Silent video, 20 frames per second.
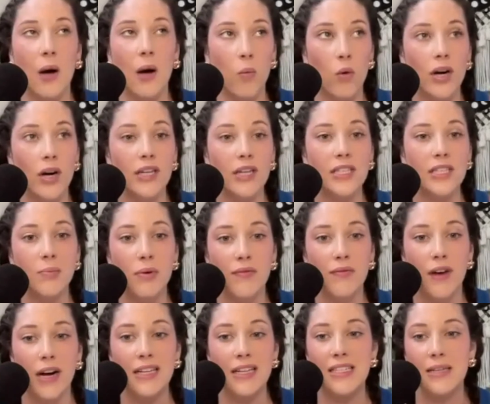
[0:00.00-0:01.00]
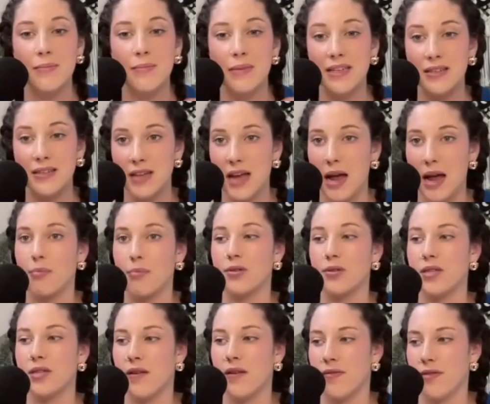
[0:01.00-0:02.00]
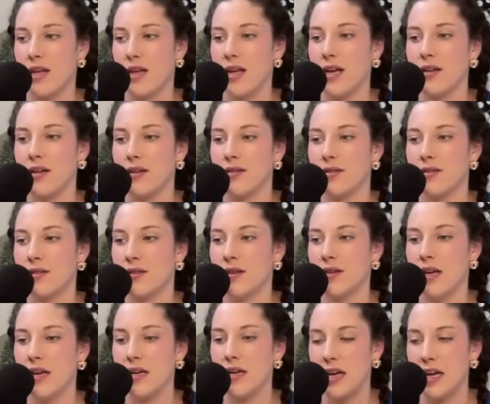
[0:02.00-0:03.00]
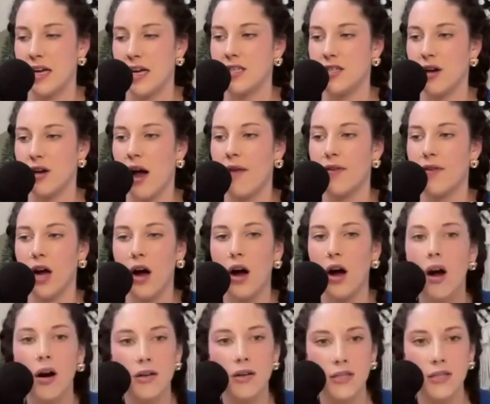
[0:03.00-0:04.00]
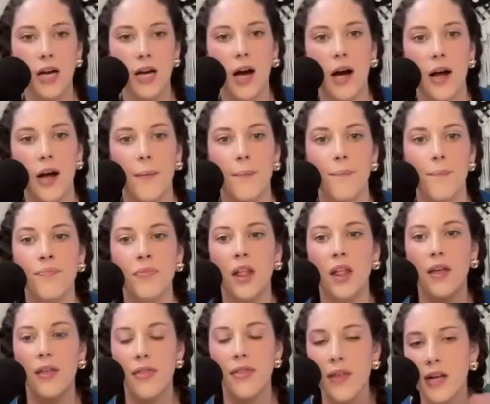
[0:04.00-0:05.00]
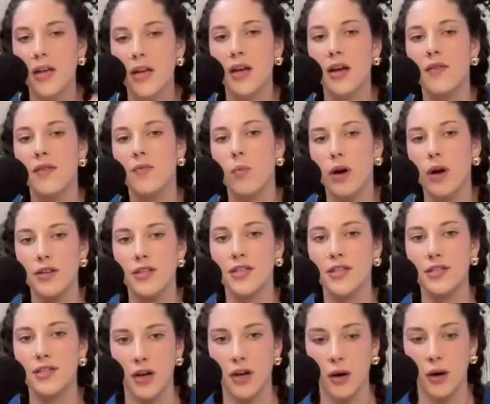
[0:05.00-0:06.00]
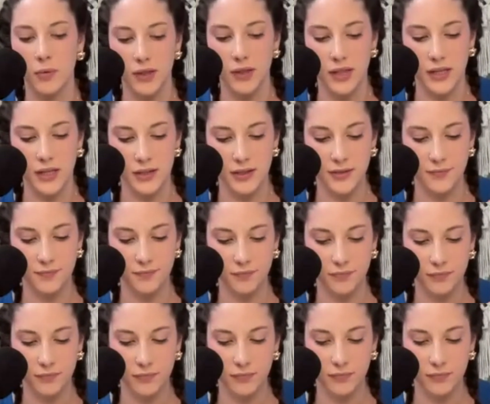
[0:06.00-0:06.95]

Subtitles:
I wanted to provide some examples of things in case you're having a hard time thinking of where to start with this.